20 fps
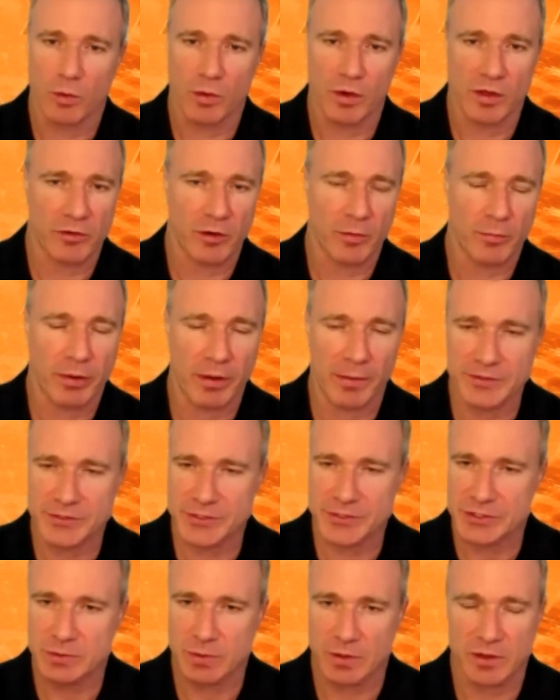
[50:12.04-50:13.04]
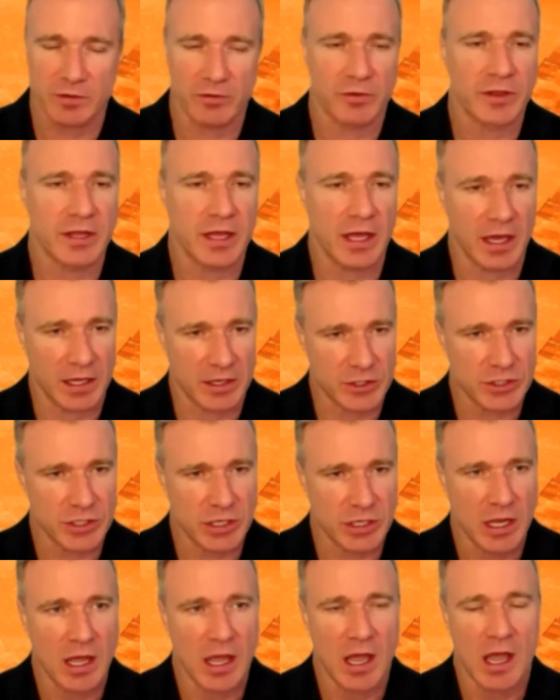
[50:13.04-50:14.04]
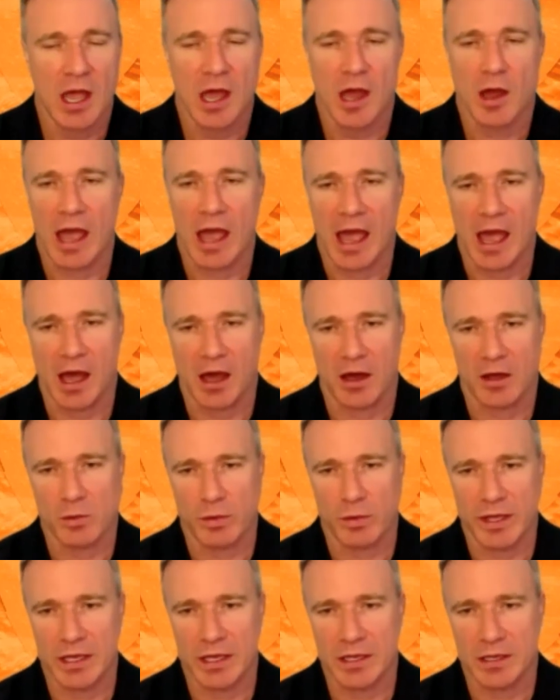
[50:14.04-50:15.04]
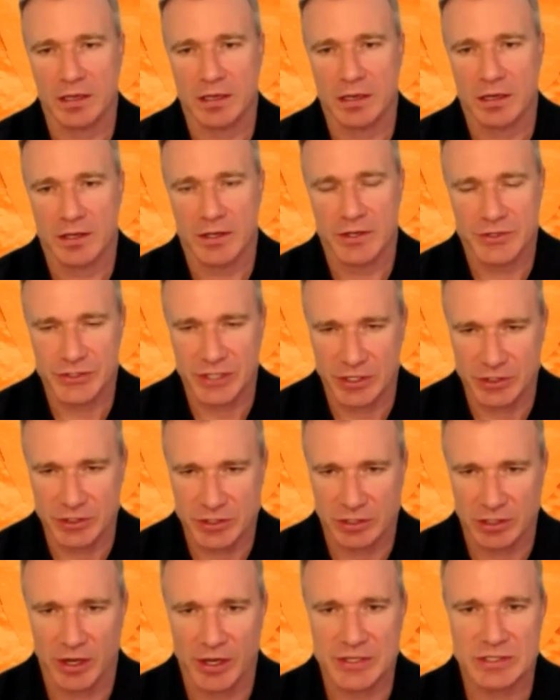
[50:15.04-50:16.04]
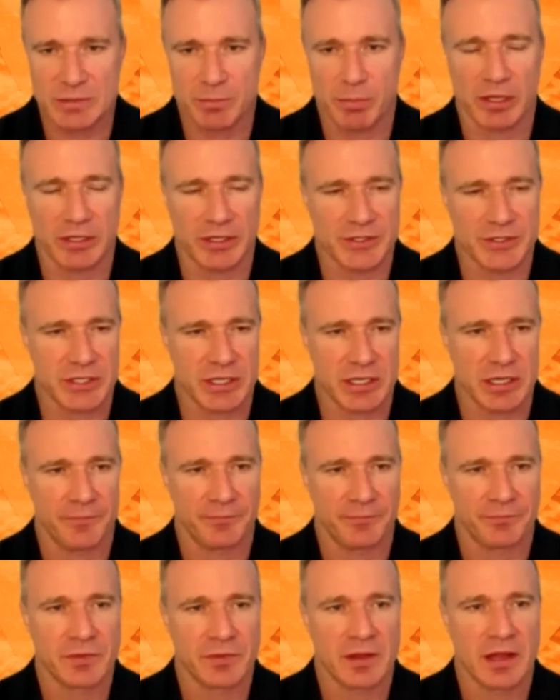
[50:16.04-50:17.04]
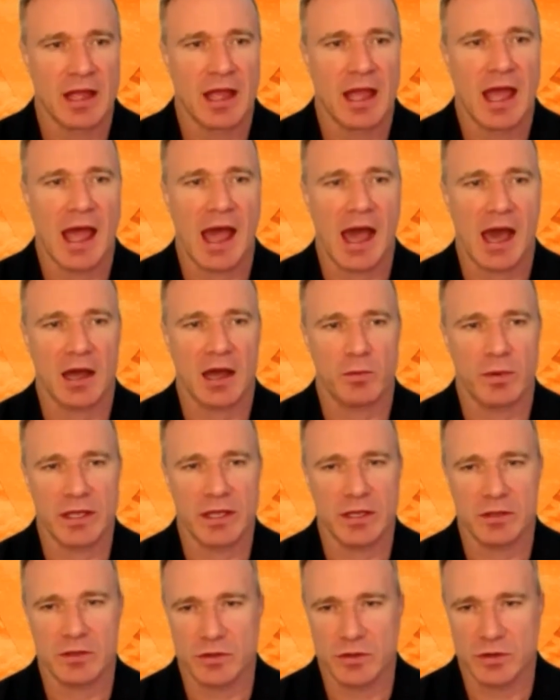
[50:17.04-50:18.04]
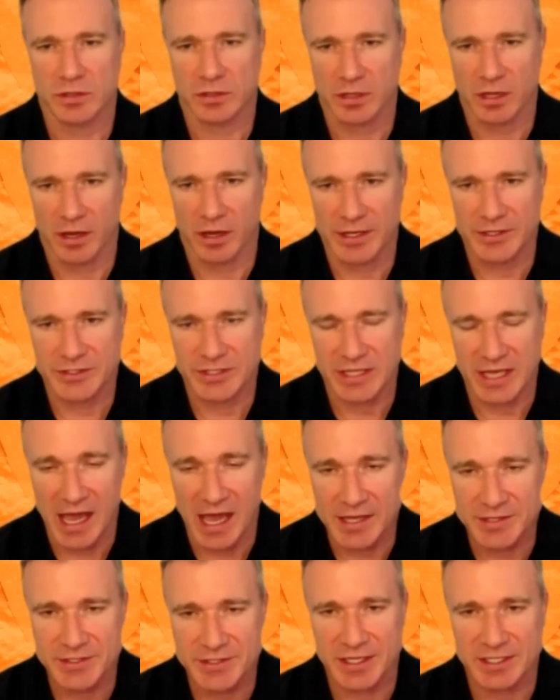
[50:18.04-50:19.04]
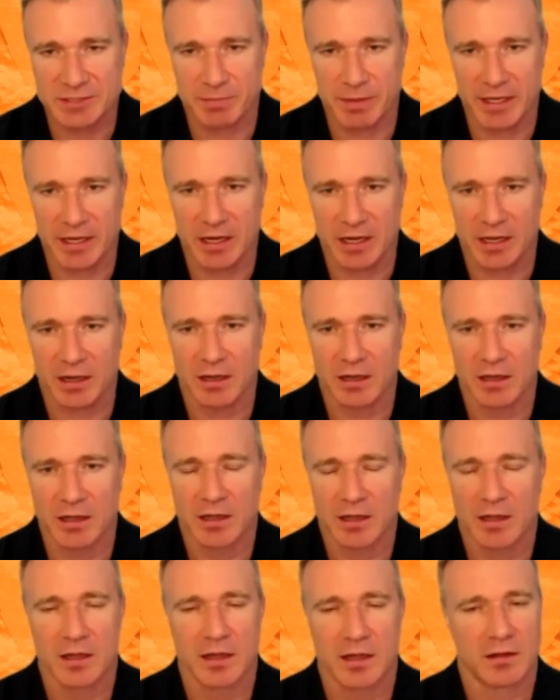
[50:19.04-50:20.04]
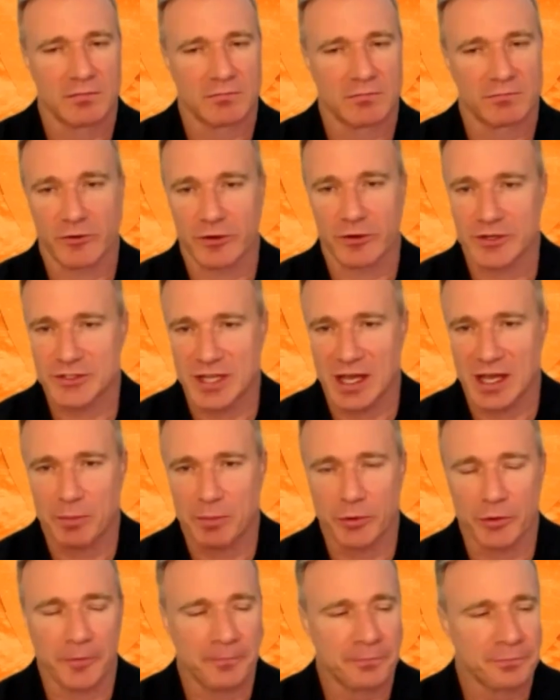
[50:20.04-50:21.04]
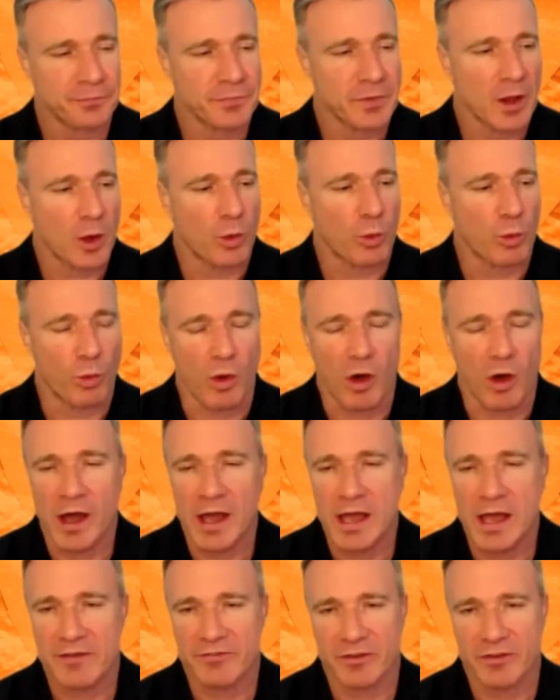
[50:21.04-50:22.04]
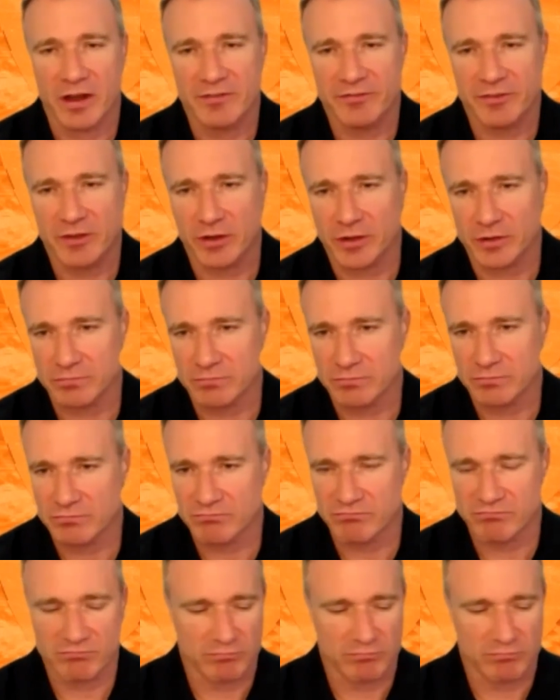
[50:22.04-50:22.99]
whether on premises, whether on the edge. How do we centralize a policy? How do we utilize the assets better? For example, why, if I've got